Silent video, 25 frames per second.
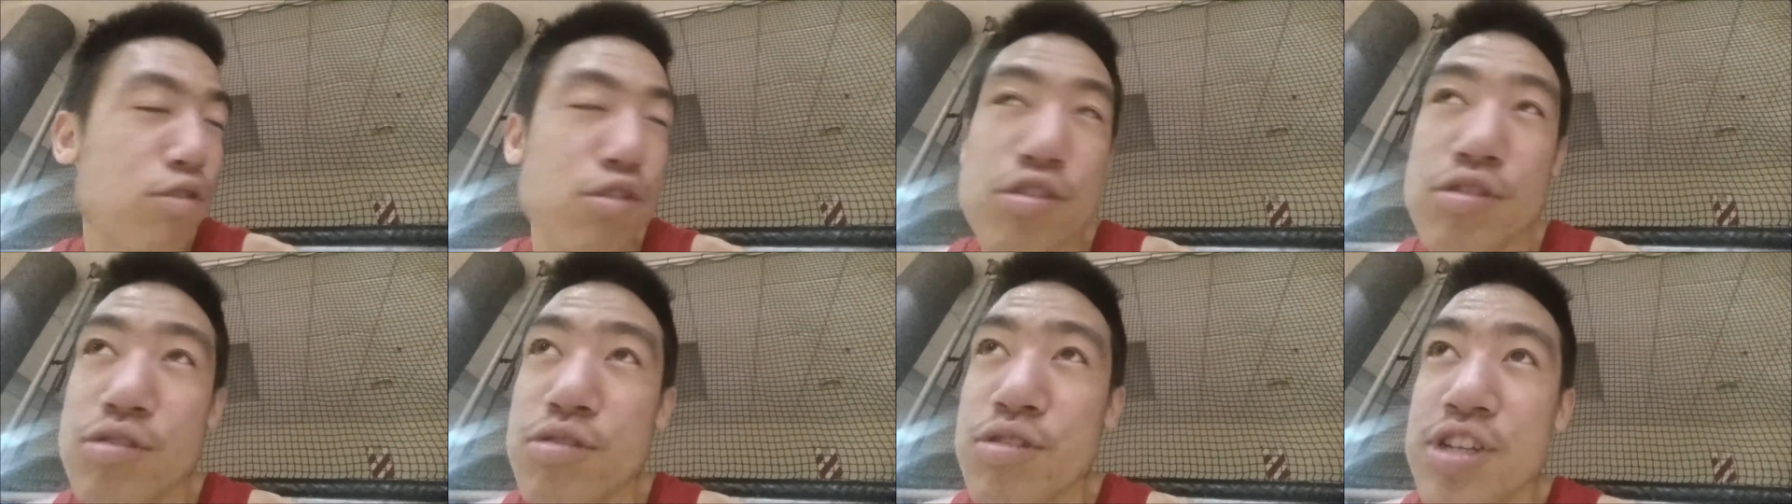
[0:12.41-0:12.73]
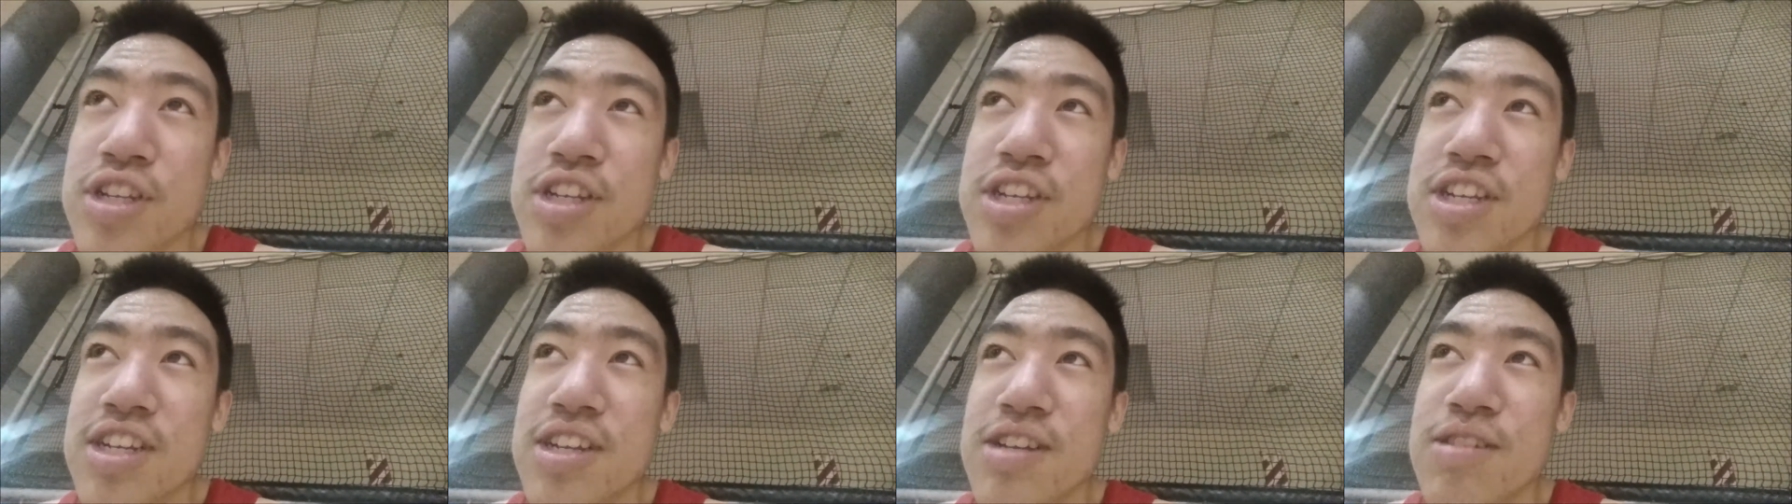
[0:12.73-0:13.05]

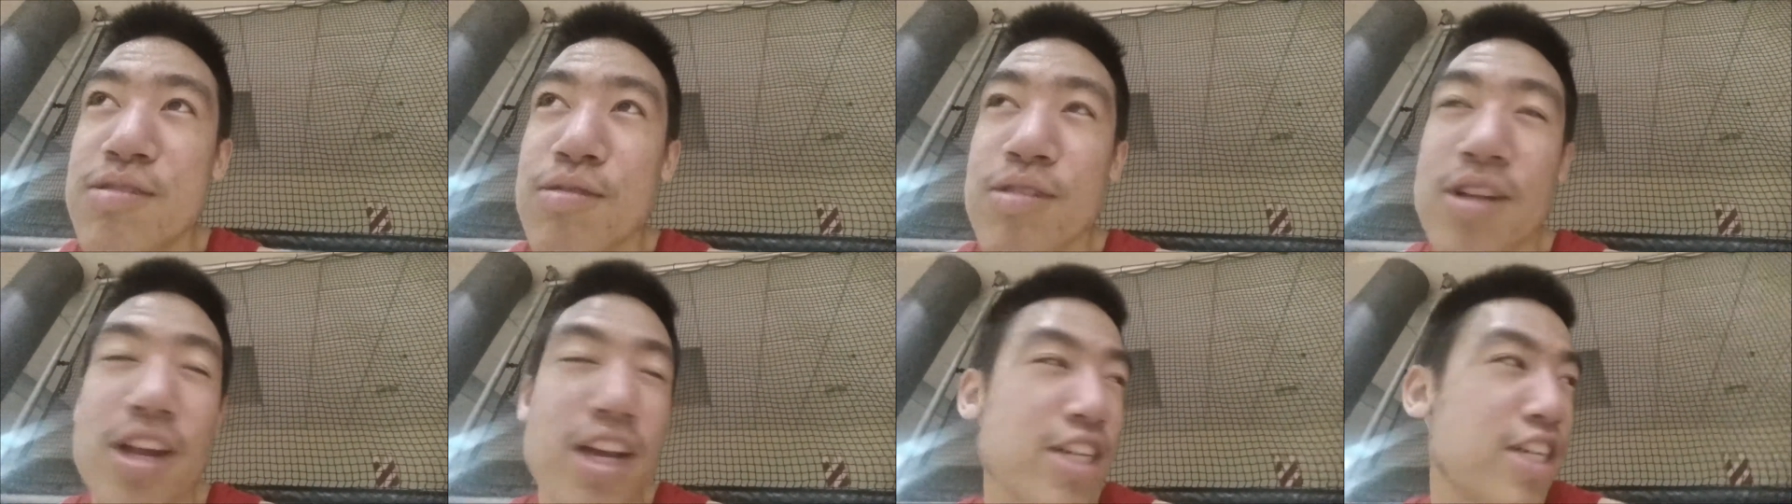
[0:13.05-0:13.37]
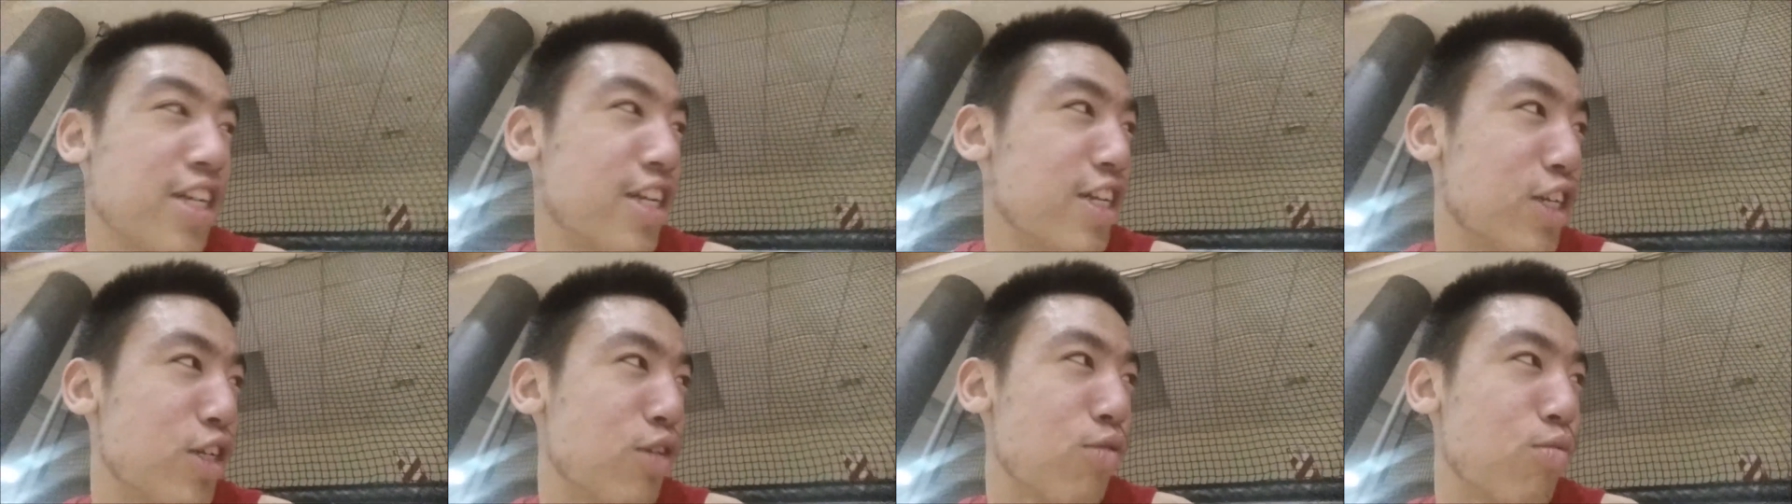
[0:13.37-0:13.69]
drills, well
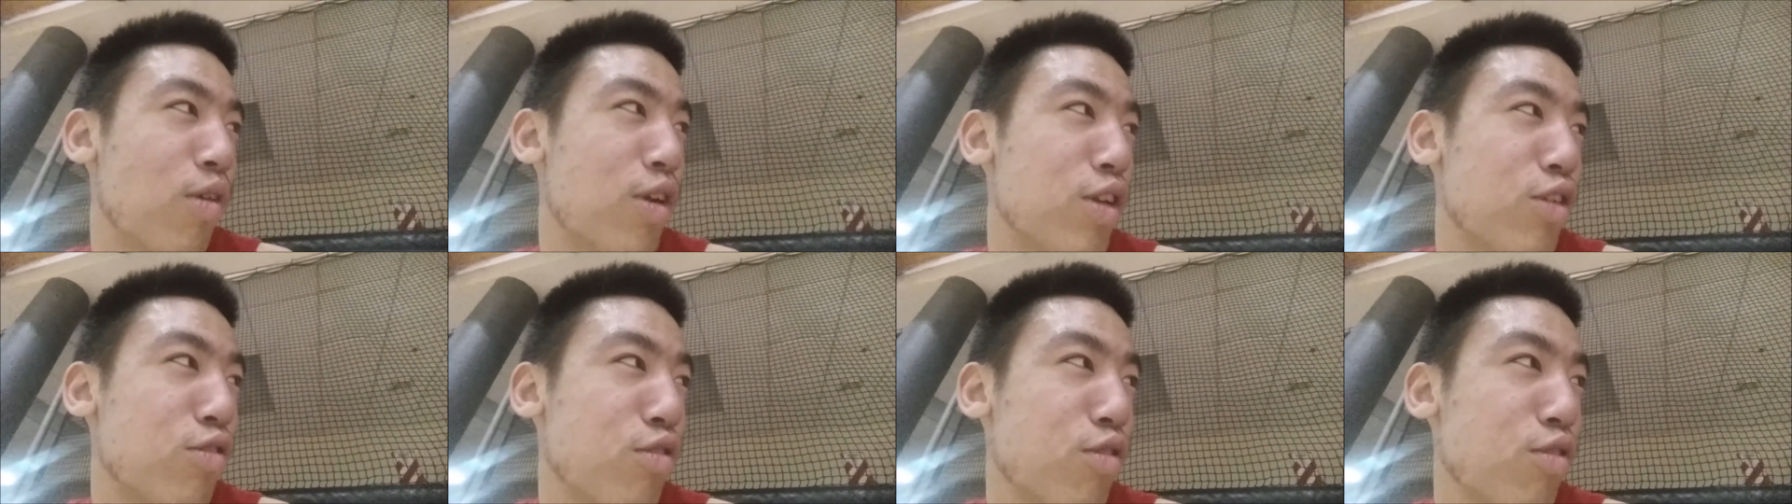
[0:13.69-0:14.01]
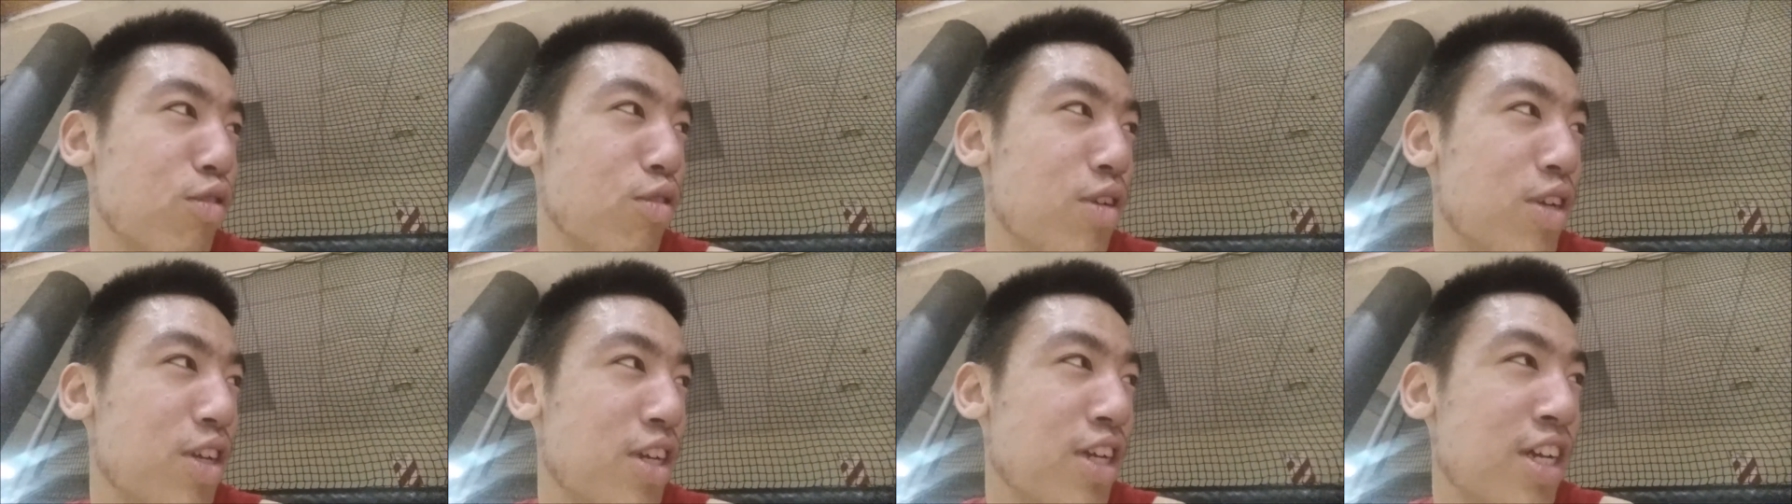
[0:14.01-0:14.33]
actually just one
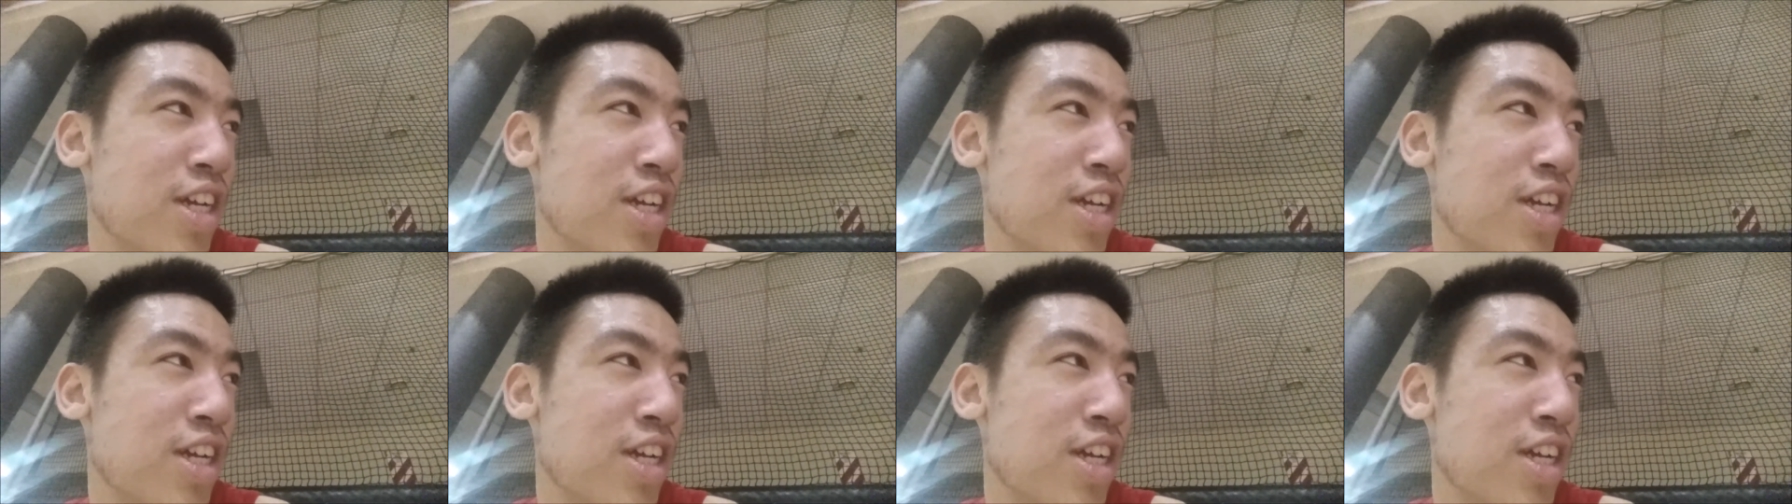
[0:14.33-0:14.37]
drill,